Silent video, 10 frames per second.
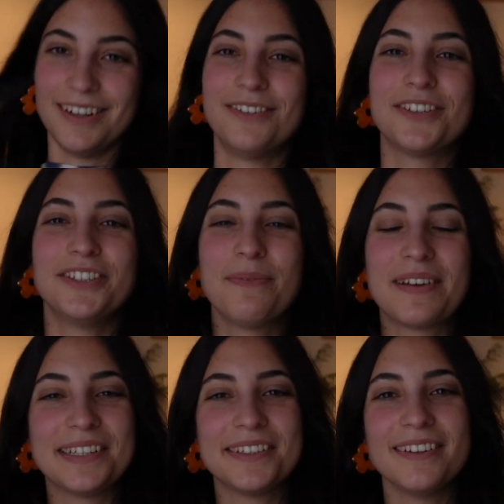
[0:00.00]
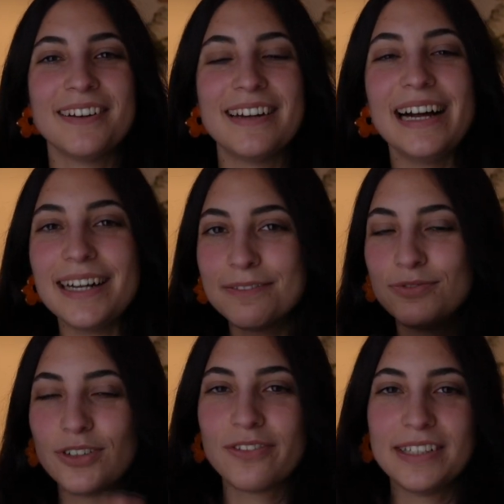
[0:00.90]
for some reason,
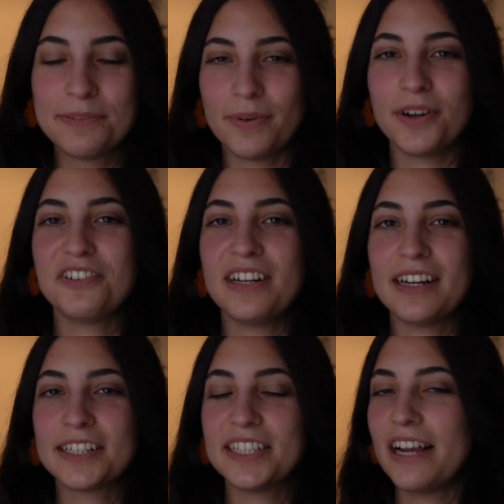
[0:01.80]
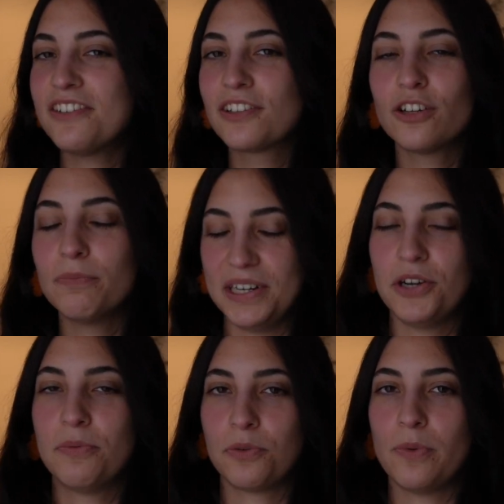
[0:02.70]
after this project, I just got very
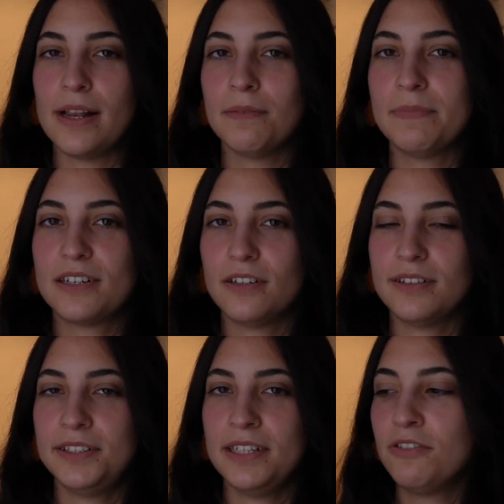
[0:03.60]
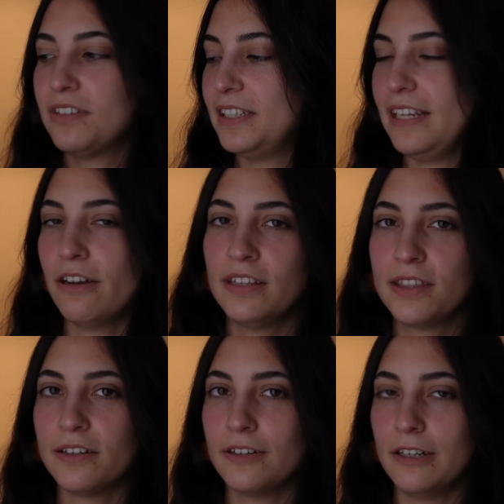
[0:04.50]
overwhelmed because now you see only
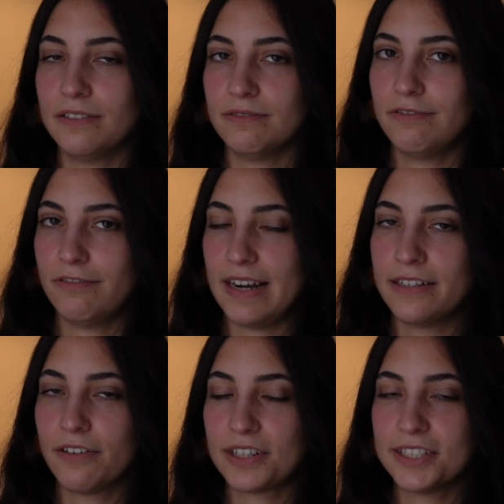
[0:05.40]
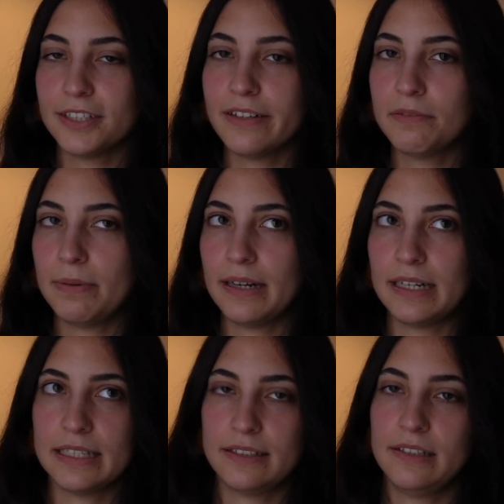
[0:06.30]
the final result,
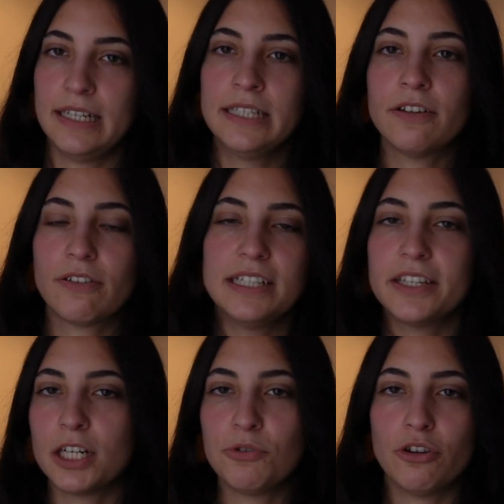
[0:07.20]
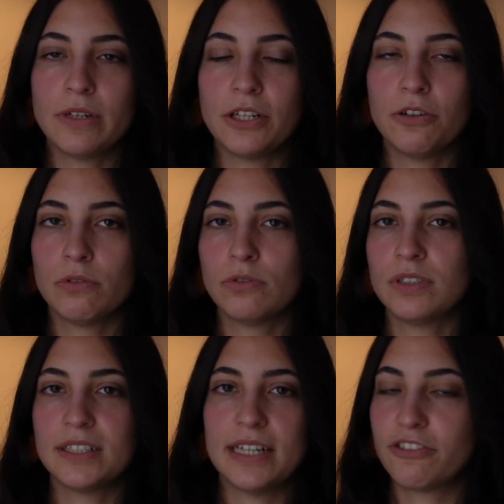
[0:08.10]
but in the reels that I'm showing you,
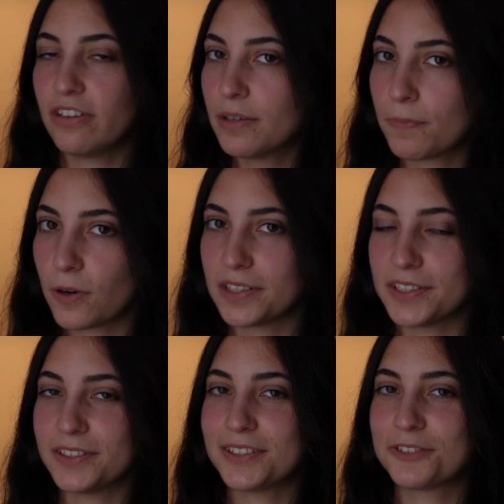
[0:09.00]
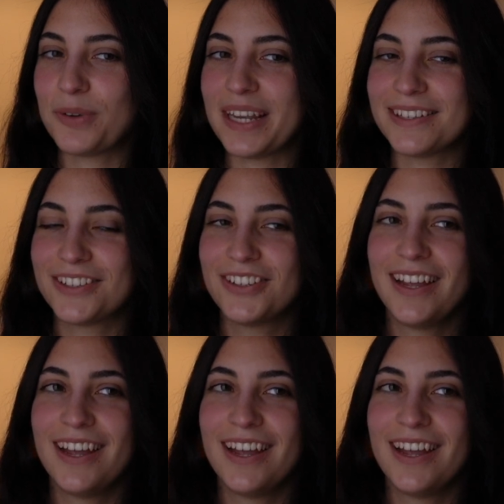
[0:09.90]
there's actually the process, which